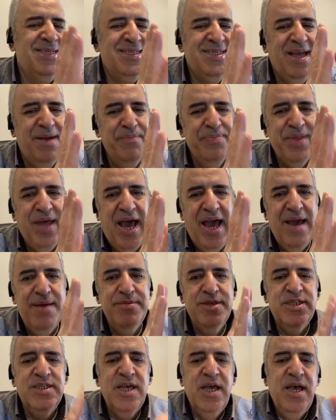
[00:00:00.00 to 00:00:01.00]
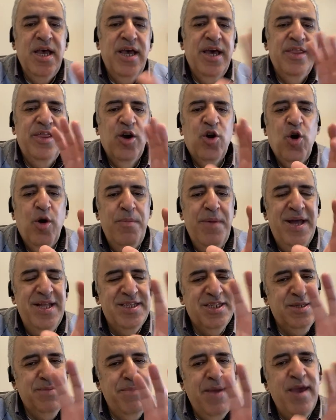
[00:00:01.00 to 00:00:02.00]
Sometimes the
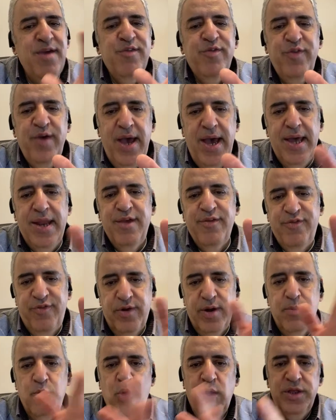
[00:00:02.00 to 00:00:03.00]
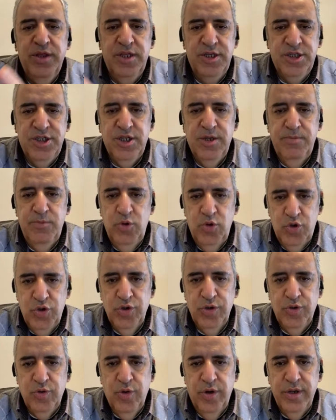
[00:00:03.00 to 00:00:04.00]
commands may vary from one
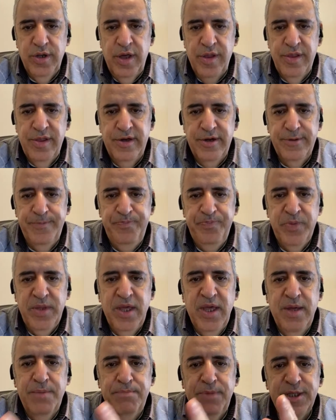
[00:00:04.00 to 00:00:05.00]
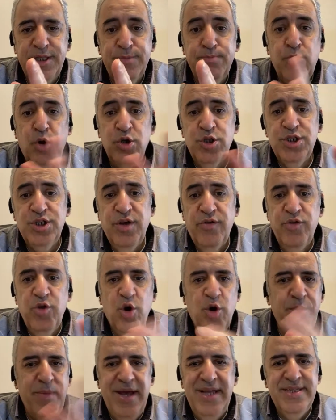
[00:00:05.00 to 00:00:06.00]
distribution to another, but most of the
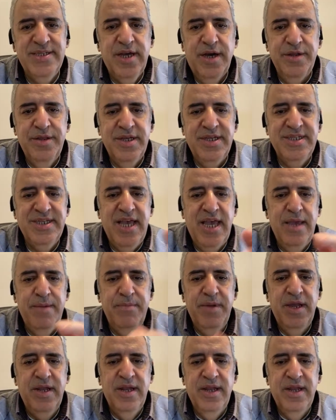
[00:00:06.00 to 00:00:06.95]
commands are the same in